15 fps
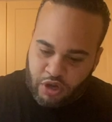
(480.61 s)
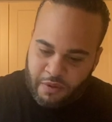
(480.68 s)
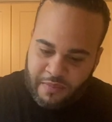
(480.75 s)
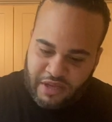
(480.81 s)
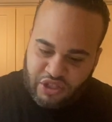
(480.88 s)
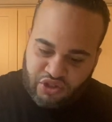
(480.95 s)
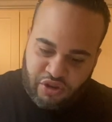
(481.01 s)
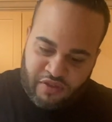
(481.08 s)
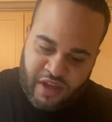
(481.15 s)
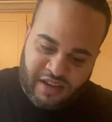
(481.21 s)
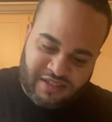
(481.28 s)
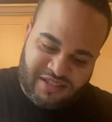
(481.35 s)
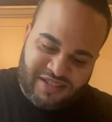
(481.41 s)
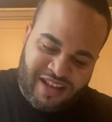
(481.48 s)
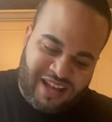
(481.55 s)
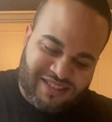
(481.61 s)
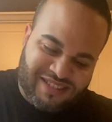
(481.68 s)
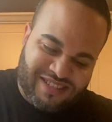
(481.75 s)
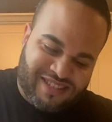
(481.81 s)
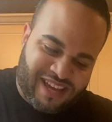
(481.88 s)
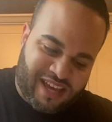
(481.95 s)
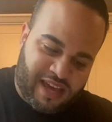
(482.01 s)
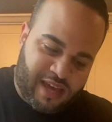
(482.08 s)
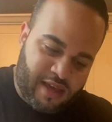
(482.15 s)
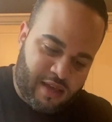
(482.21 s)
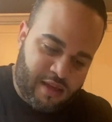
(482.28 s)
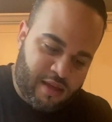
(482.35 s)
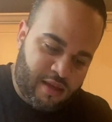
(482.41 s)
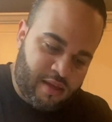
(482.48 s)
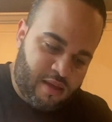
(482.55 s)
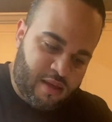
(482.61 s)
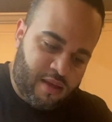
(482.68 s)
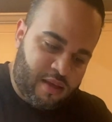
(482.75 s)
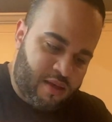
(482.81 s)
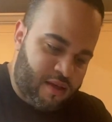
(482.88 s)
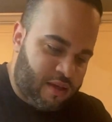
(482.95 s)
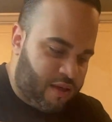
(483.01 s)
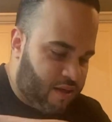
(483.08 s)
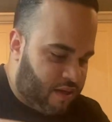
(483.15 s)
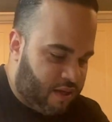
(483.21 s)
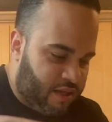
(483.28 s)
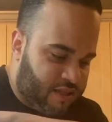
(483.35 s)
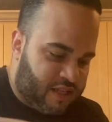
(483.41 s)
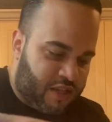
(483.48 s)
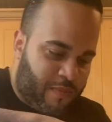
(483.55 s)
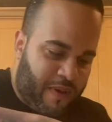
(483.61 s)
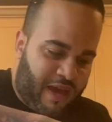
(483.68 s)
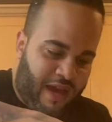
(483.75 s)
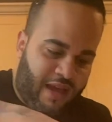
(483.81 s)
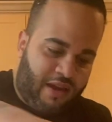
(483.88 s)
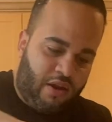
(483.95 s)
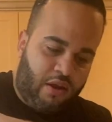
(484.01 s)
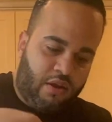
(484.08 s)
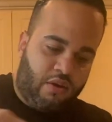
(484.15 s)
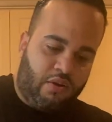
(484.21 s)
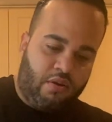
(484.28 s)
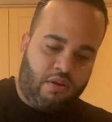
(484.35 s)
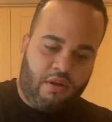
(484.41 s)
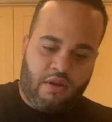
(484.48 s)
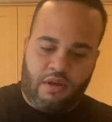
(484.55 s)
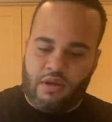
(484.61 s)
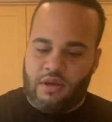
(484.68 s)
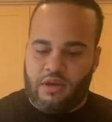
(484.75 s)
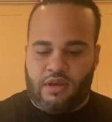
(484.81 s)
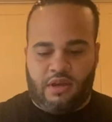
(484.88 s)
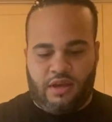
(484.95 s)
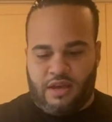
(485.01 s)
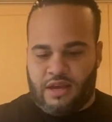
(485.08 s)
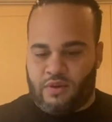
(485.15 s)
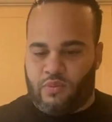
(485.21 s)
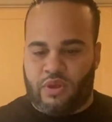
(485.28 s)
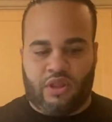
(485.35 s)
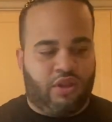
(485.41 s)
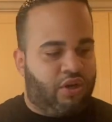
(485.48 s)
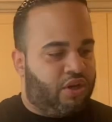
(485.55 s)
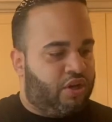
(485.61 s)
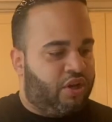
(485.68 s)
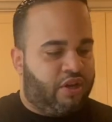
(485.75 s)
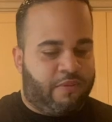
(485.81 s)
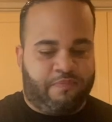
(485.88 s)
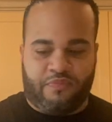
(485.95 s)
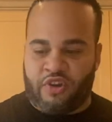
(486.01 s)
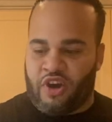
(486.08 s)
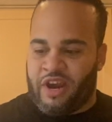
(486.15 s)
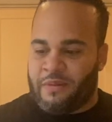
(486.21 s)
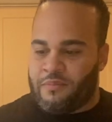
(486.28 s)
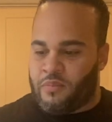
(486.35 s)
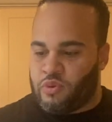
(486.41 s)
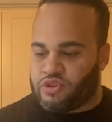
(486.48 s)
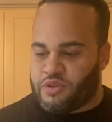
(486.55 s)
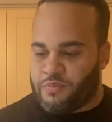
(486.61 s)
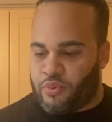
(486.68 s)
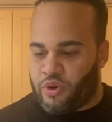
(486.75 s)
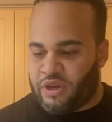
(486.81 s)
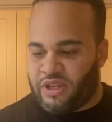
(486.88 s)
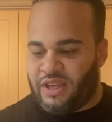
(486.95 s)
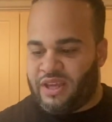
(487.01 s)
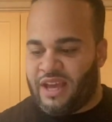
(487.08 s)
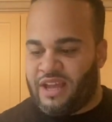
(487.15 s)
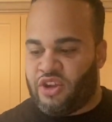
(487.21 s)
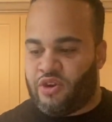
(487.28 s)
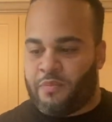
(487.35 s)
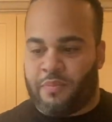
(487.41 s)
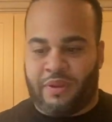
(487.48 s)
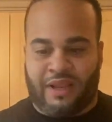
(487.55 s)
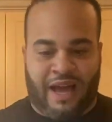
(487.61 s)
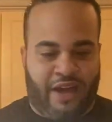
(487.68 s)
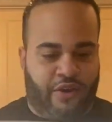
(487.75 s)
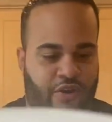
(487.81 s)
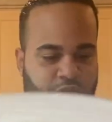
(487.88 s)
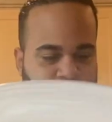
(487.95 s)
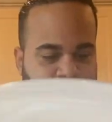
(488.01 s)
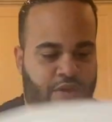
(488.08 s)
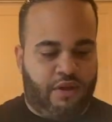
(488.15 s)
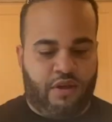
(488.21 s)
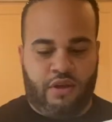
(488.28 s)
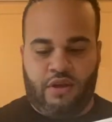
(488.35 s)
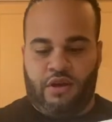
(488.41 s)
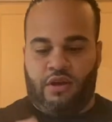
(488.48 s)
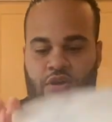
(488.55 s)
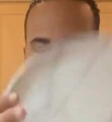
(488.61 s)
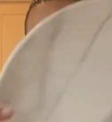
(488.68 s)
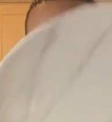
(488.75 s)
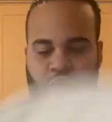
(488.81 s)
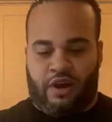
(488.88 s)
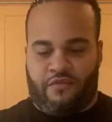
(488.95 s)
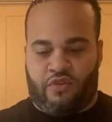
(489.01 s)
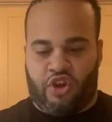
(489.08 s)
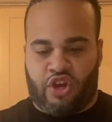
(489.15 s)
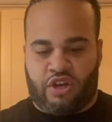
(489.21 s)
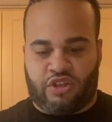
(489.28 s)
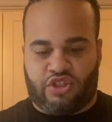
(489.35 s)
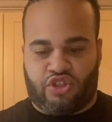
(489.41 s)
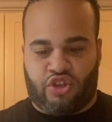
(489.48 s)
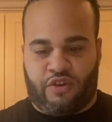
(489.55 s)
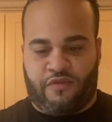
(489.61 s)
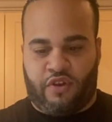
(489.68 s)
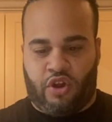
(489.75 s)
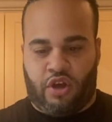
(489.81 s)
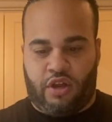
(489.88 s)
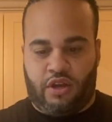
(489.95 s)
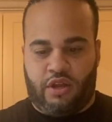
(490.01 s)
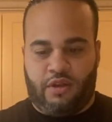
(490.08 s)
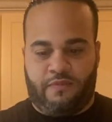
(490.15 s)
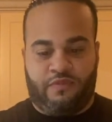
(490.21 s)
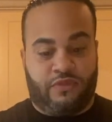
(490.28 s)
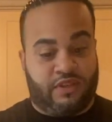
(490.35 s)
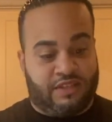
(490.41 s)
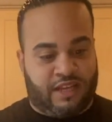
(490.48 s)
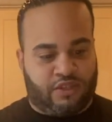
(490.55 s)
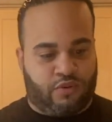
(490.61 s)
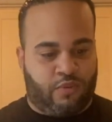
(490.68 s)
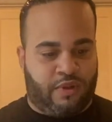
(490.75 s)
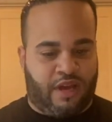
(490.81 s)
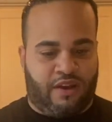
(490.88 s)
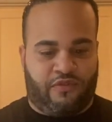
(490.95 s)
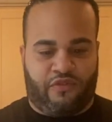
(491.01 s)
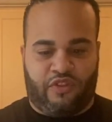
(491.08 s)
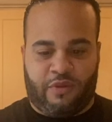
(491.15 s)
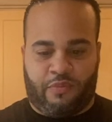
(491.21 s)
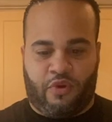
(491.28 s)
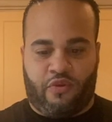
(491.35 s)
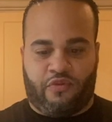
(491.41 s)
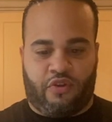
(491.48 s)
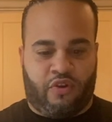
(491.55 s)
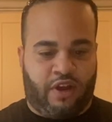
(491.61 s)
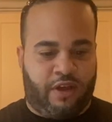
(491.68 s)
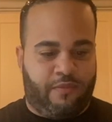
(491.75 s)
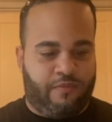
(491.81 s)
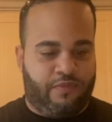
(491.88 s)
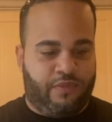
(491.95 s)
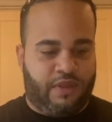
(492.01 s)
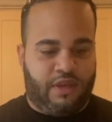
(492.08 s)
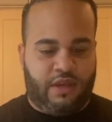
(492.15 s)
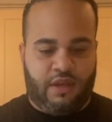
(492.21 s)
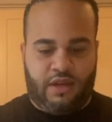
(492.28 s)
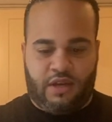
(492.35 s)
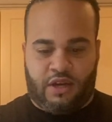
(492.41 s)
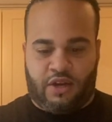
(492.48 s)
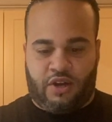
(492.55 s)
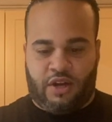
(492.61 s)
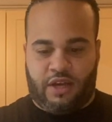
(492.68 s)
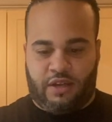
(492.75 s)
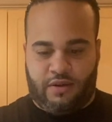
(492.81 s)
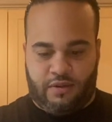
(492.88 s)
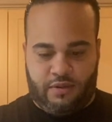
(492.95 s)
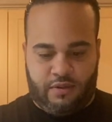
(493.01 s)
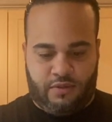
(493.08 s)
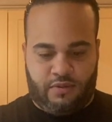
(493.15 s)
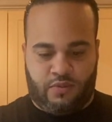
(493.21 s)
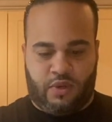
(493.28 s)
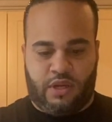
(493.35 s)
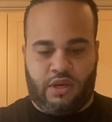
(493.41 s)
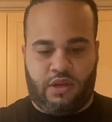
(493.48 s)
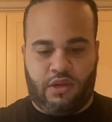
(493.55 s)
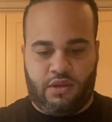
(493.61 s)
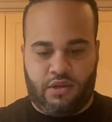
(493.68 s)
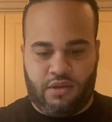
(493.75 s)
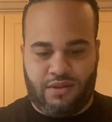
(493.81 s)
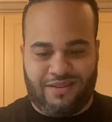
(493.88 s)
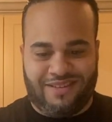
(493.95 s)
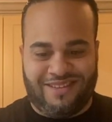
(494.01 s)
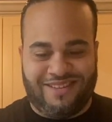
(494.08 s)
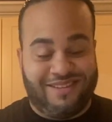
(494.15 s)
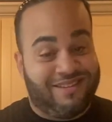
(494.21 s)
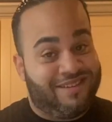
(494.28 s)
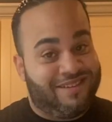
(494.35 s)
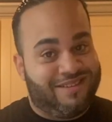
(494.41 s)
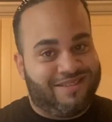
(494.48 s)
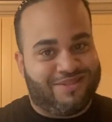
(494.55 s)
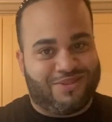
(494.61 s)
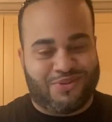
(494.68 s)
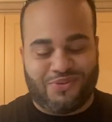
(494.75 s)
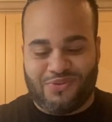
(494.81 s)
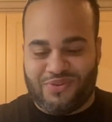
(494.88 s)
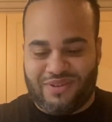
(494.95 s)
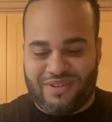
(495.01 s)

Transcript: make sure that it's not sticking to the pan and we look good. All right, most importantly, get your platter or whatever you're gonna serve it on, because that's what we gotta flip over, right? All right, 1, 2,